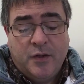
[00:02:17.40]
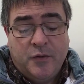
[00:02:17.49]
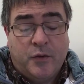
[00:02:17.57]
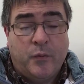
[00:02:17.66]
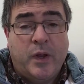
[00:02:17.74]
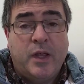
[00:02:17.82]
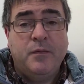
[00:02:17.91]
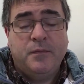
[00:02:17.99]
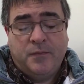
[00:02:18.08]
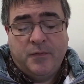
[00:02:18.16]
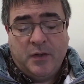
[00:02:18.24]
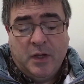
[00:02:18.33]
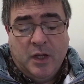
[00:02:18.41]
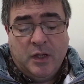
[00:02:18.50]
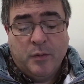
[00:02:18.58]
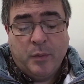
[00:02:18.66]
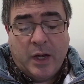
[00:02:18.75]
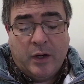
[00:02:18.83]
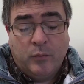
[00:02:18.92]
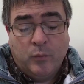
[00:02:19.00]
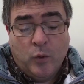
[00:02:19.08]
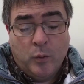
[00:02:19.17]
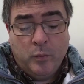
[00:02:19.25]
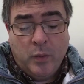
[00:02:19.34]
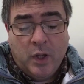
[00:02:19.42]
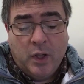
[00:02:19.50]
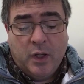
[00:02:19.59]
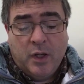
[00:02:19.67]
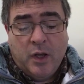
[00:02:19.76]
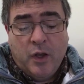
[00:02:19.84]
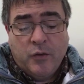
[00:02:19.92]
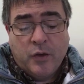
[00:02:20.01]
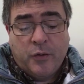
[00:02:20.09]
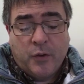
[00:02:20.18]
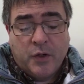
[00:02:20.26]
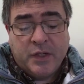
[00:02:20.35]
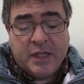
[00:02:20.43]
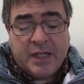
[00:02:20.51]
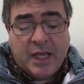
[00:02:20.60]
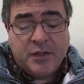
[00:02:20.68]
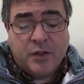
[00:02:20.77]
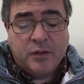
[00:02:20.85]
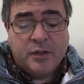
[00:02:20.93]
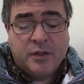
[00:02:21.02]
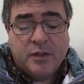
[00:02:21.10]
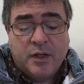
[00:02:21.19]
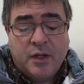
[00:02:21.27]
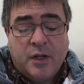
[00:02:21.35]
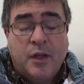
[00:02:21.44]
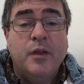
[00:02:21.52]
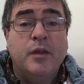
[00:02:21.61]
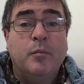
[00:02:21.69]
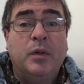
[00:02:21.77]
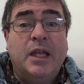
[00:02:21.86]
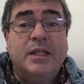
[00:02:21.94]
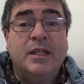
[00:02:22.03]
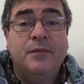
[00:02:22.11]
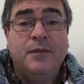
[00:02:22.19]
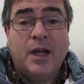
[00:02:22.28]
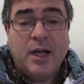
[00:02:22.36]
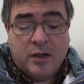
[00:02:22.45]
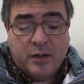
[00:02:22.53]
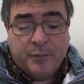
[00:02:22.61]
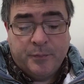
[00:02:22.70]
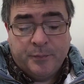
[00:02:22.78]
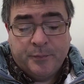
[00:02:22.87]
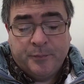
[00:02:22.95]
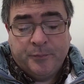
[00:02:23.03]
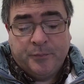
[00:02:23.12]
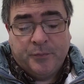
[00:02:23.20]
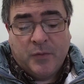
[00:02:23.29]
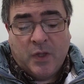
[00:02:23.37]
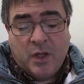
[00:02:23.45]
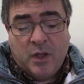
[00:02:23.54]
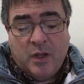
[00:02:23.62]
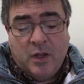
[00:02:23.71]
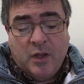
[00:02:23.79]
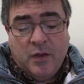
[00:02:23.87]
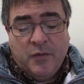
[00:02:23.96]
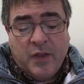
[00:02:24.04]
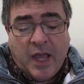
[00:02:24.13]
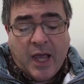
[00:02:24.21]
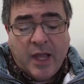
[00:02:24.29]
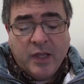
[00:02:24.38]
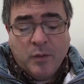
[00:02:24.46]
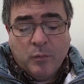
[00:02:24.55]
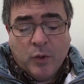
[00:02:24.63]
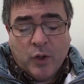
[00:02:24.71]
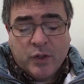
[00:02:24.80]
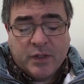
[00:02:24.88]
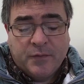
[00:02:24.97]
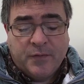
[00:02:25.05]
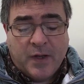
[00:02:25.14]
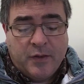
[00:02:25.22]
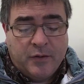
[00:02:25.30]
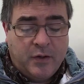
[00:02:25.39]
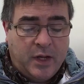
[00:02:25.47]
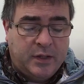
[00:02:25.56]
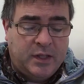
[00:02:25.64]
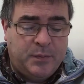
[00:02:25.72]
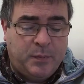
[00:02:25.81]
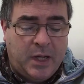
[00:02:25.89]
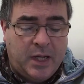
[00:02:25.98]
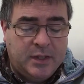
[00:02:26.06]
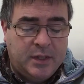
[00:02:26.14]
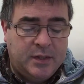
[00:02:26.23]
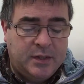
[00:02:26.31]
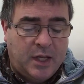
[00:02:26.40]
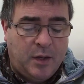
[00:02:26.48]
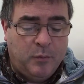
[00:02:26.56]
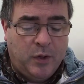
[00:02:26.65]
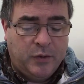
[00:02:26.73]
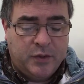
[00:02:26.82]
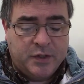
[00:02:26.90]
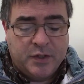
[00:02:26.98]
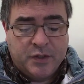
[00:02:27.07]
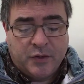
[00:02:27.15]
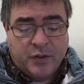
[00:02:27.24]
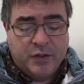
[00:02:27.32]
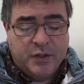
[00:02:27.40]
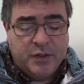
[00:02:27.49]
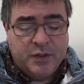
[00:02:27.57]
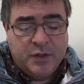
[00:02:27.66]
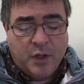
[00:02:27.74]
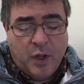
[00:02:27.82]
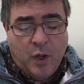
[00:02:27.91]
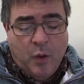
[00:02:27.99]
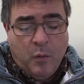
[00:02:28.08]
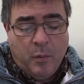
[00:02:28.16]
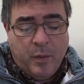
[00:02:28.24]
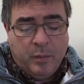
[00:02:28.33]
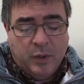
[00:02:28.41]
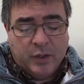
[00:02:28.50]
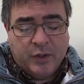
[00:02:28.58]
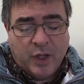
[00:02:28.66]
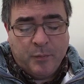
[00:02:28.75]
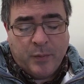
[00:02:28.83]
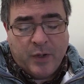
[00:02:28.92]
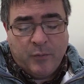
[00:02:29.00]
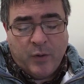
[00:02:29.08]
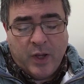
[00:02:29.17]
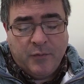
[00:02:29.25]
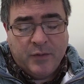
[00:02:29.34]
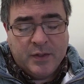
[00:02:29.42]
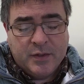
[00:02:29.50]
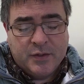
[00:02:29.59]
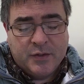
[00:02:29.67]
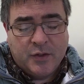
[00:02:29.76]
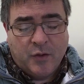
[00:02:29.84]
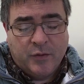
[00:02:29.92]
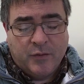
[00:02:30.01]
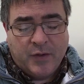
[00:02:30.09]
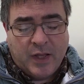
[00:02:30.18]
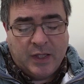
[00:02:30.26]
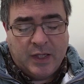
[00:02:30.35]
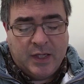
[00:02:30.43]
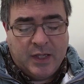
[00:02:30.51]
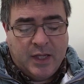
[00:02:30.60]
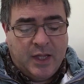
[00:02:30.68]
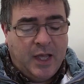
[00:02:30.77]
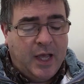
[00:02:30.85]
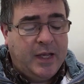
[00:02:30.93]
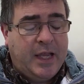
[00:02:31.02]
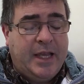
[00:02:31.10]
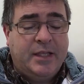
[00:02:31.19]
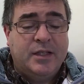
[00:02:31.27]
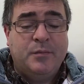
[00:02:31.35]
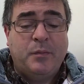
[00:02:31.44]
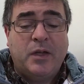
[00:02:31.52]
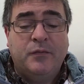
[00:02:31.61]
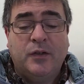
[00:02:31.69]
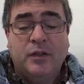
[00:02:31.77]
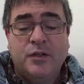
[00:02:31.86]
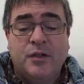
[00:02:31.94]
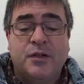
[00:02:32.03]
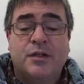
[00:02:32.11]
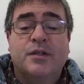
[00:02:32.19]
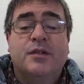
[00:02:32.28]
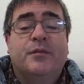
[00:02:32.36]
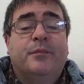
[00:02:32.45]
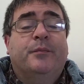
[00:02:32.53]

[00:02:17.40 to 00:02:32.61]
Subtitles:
The grave, the barren womb, the thirsty desert, the blazing fire. The eye that mocks a father and despises a mother's instructions will be plucked out by ravens of the valley and eaten by vultures.